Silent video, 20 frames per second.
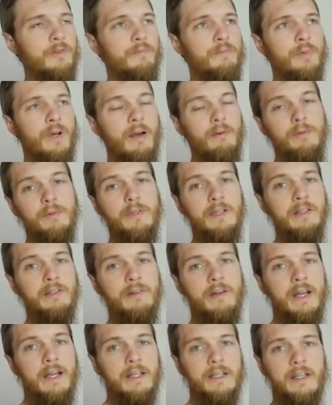probably
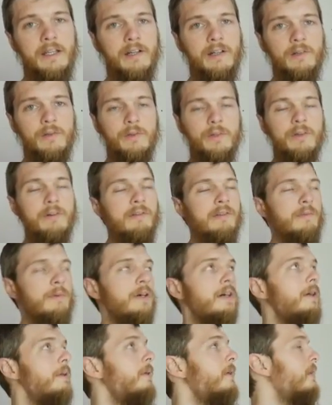cracking or who knows
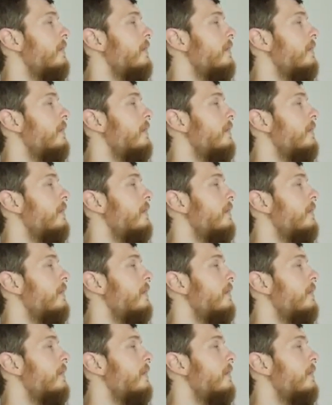what.